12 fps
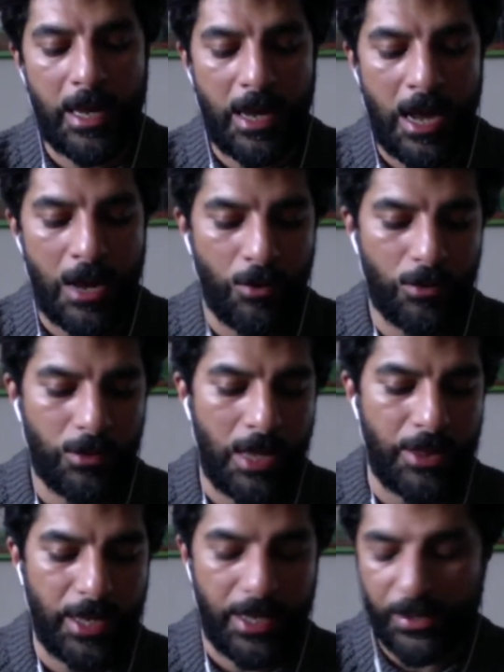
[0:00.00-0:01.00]
I
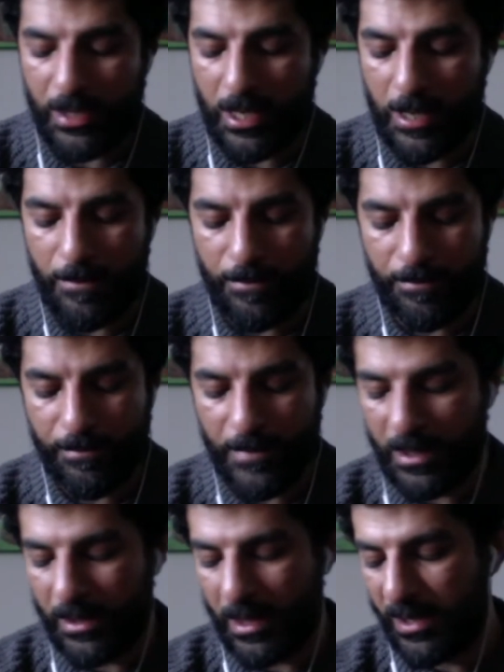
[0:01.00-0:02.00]
think it's
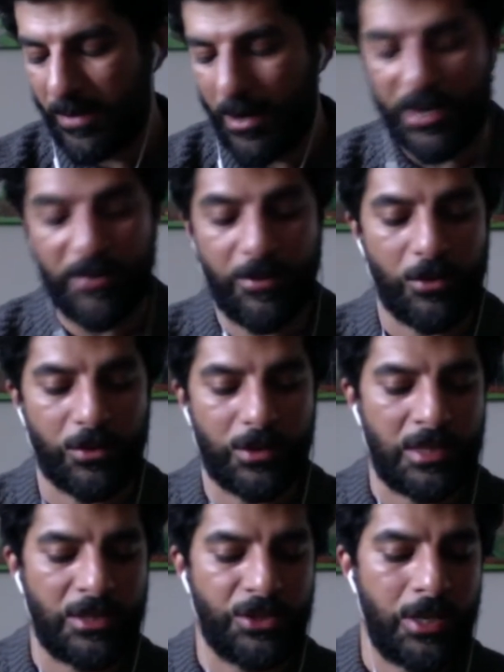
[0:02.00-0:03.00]
very difficult
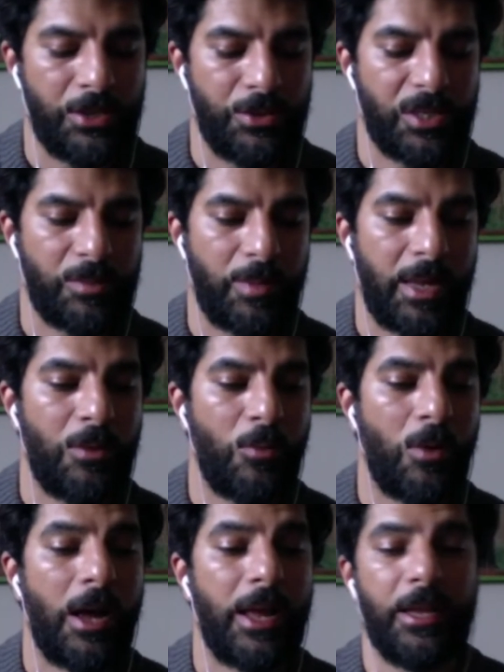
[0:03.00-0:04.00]
as a journalist to explain
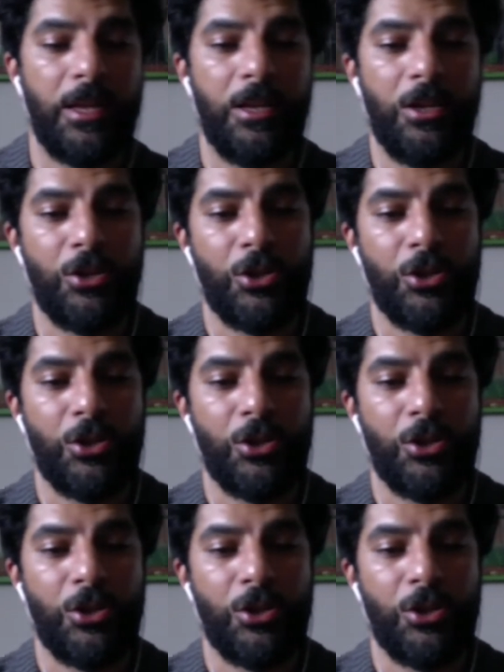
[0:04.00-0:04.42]
why you